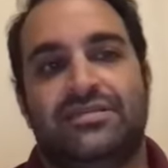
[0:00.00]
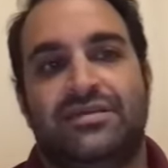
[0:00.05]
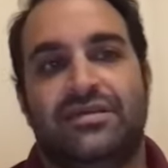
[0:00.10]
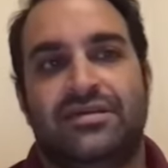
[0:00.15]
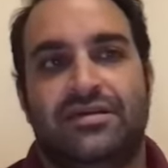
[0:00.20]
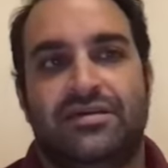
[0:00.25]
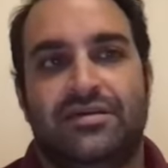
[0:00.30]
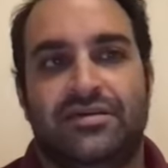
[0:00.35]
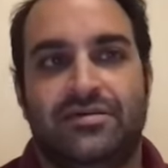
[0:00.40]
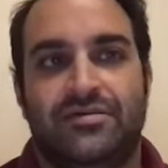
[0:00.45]

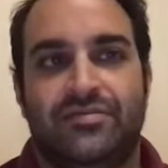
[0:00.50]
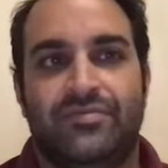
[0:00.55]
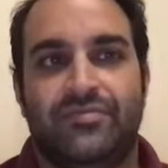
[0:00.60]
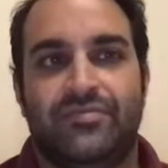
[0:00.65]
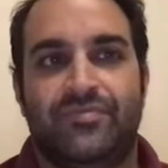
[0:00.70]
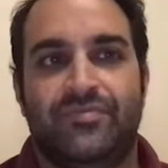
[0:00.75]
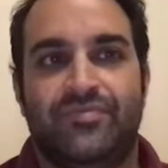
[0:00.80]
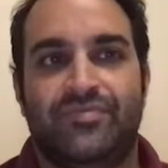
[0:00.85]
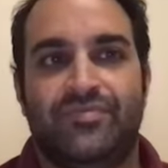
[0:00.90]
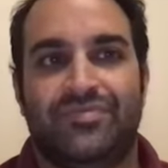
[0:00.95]

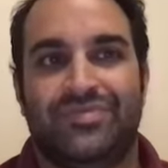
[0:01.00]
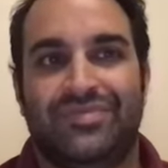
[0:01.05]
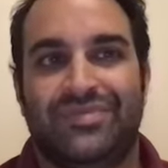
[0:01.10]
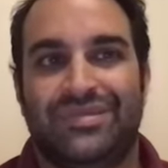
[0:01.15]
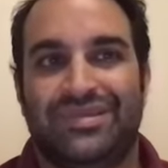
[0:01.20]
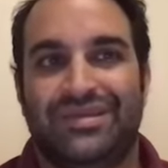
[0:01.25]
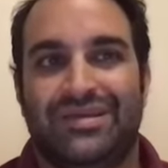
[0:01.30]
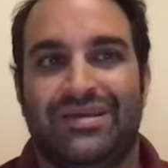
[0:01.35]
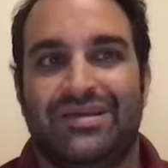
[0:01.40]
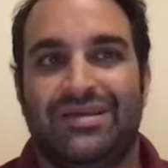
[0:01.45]

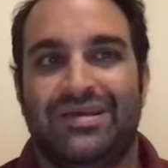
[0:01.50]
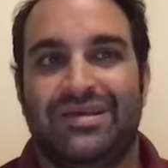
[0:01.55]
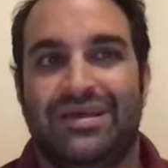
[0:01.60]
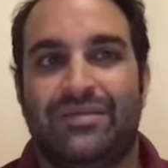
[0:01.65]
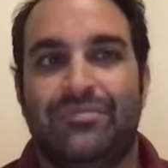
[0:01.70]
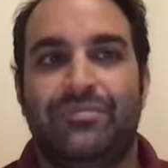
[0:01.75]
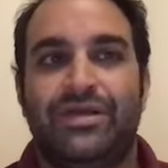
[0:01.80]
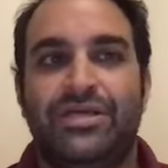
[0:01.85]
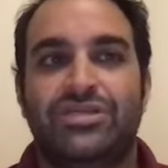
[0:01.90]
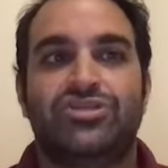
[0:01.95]
a
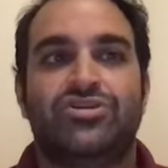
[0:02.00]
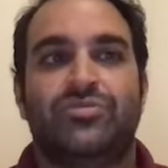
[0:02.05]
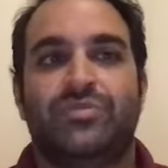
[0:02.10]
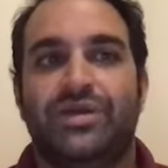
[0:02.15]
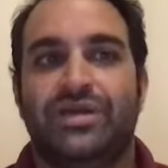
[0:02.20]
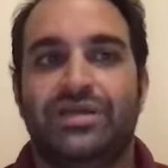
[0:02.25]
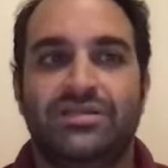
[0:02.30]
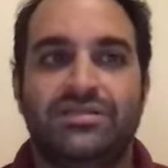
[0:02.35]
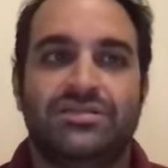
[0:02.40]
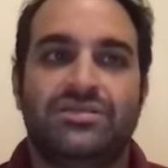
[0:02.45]

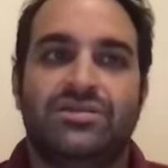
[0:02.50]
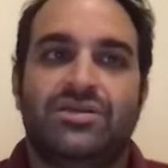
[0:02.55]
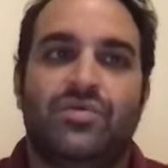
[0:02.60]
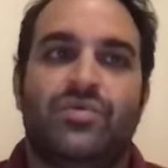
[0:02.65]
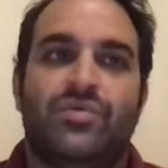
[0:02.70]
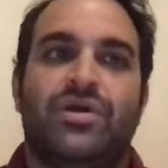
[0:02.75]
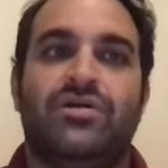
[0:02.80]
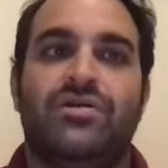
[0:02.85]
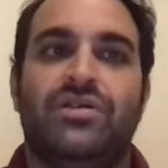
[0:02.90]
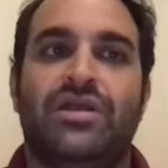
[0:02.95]
measurement
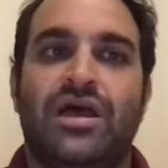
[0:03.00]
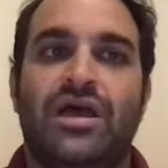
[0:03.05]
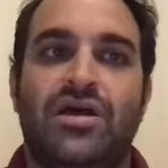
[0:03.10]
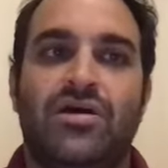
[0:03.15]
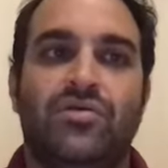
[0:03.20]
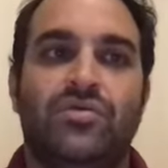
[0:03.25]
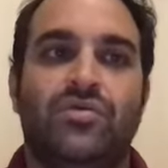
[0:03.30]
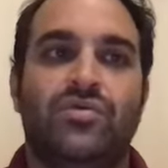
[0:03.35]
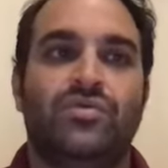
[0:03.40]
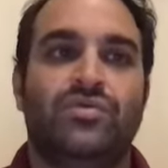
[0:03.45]
around
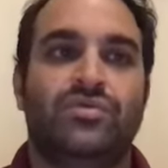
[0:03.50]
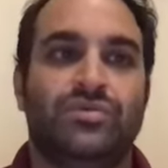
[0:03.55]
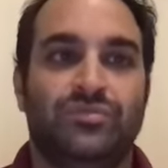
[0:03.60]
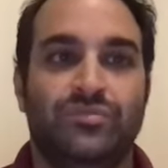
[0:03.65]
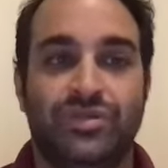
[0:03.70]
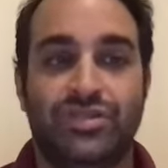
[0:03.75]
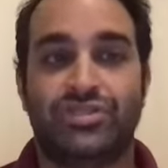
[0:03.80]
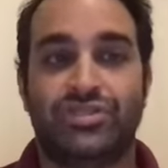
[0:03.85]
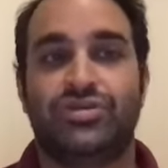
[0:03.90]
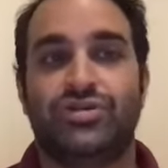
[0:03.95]
how
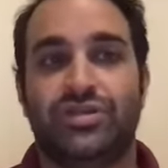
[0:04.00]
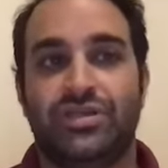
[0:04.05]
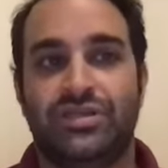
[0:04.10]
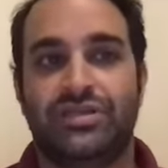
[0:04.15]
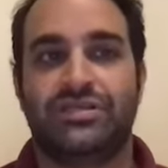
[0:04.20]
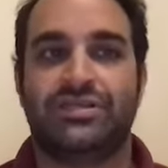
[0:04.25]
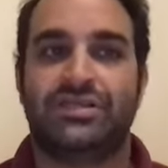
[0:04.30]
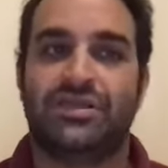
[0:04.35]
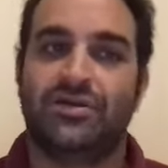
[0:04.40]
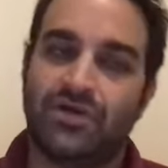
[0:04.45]
mature it
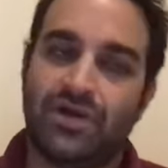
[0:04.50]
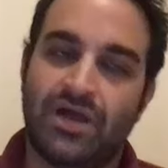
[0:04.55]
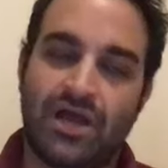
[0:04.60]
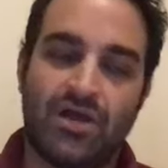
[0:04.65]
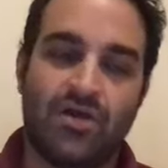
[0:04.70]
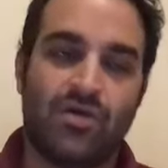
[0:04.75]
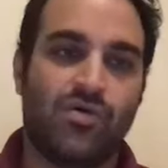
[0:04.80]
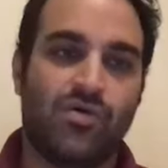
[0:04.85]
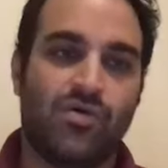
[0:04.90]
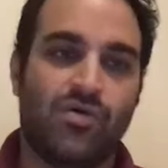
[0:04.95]
is,
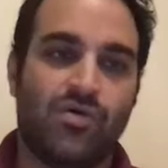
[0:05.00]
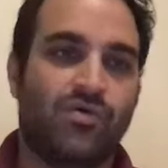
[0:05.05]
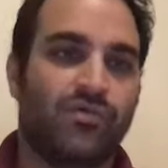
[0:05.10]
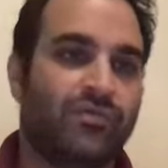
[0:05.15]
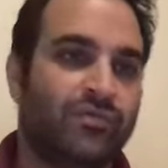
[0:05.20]
how